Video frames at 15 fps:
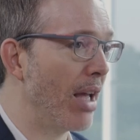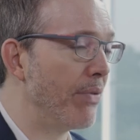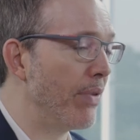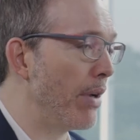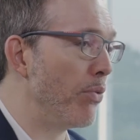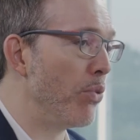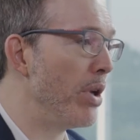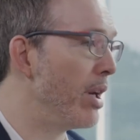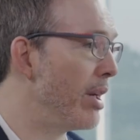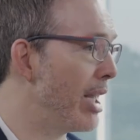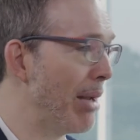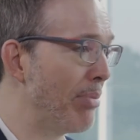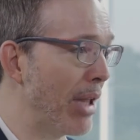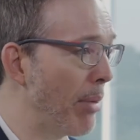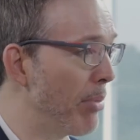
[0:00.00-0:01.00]
If we can
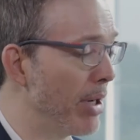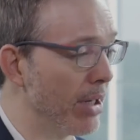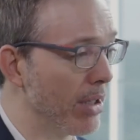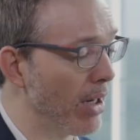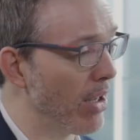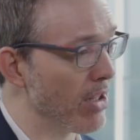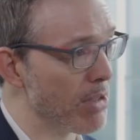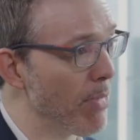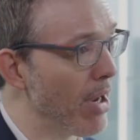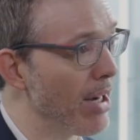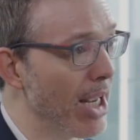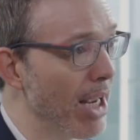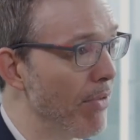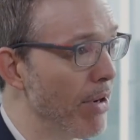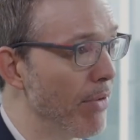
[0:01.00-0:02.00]
keep doubling clients'
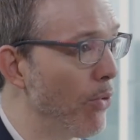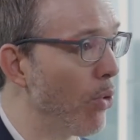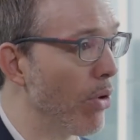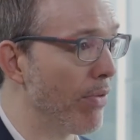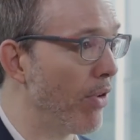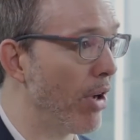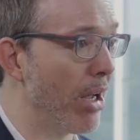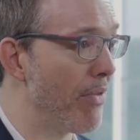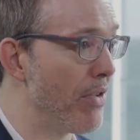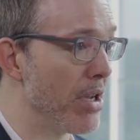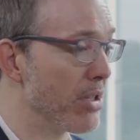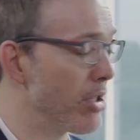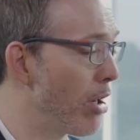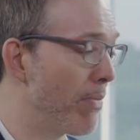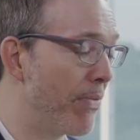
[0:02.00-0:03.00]
money every 4 or 5
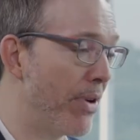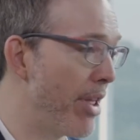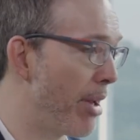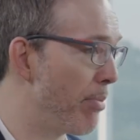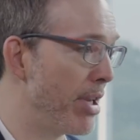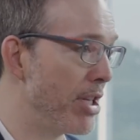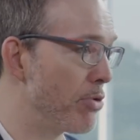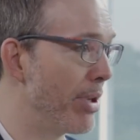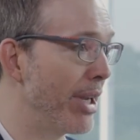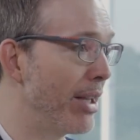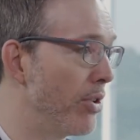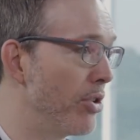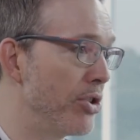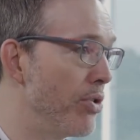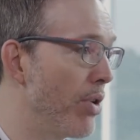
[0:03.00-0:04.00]
years, hopefully that means we get
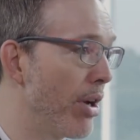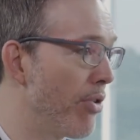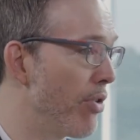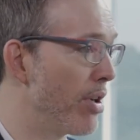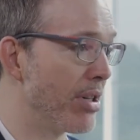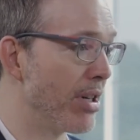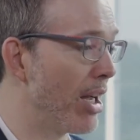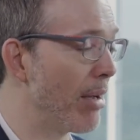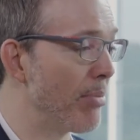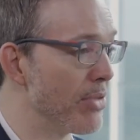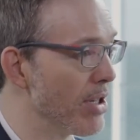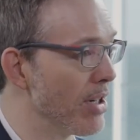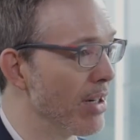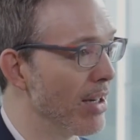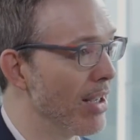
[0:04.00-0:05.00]
to 200 times
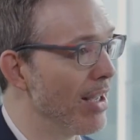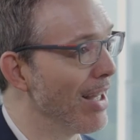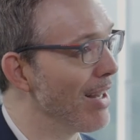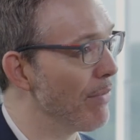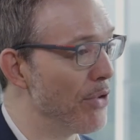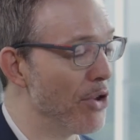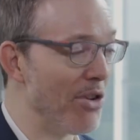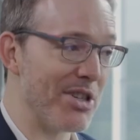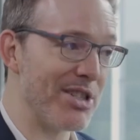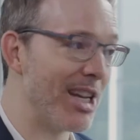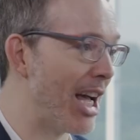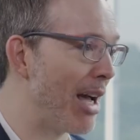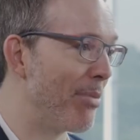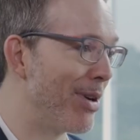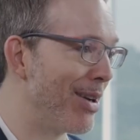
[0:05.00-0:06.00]
in a few years'
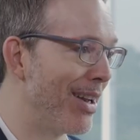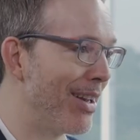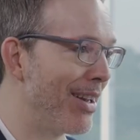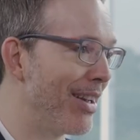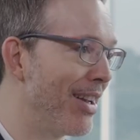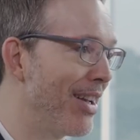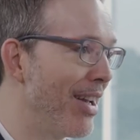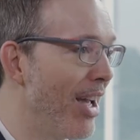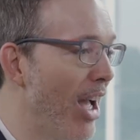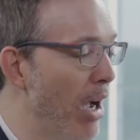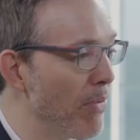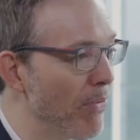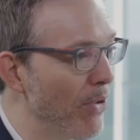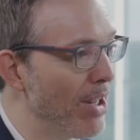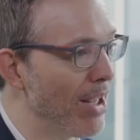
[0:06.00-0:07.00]
time, and
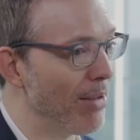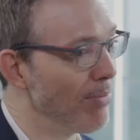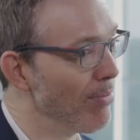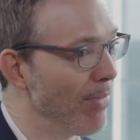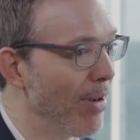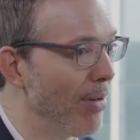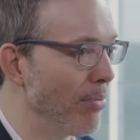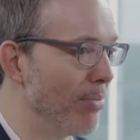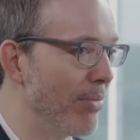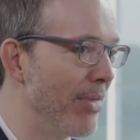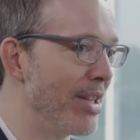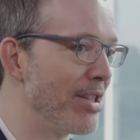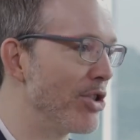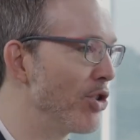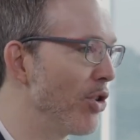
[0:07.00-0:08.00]
hopefully
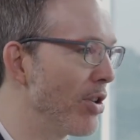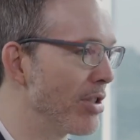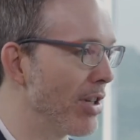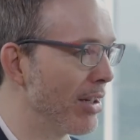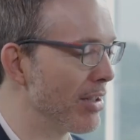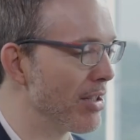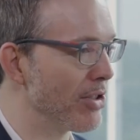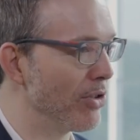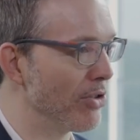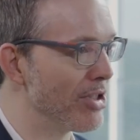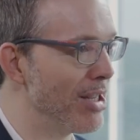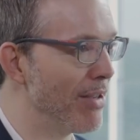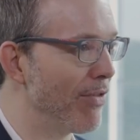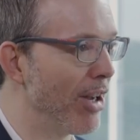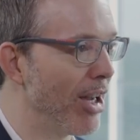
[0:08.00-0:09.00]
there's a chance I can still
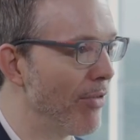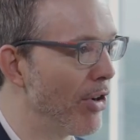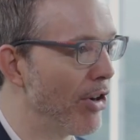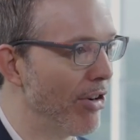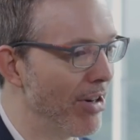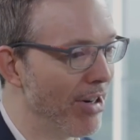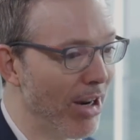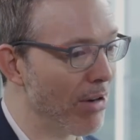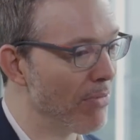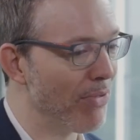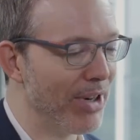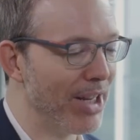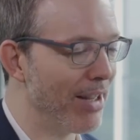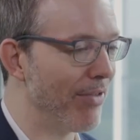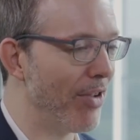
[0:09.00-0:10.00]
see 500 and
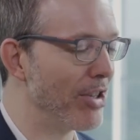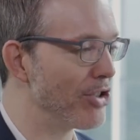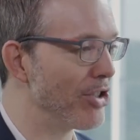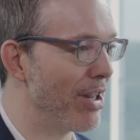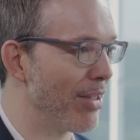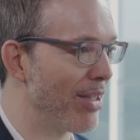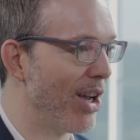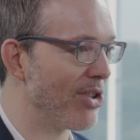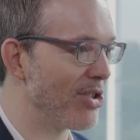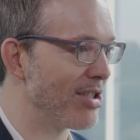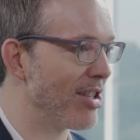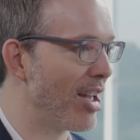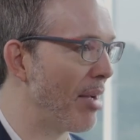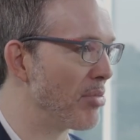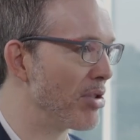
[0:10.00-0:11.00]
hopefully eventually 1,000
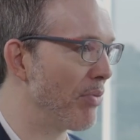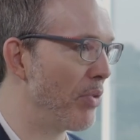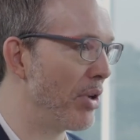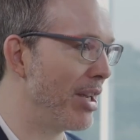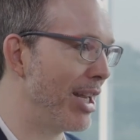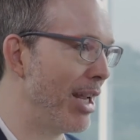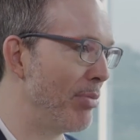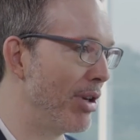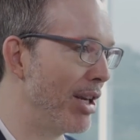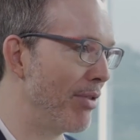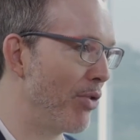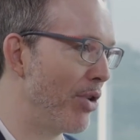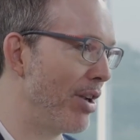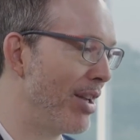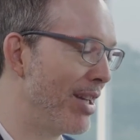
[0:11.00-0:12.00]
times if we can keep
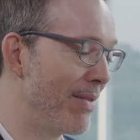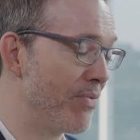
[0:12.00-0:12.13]
delivering.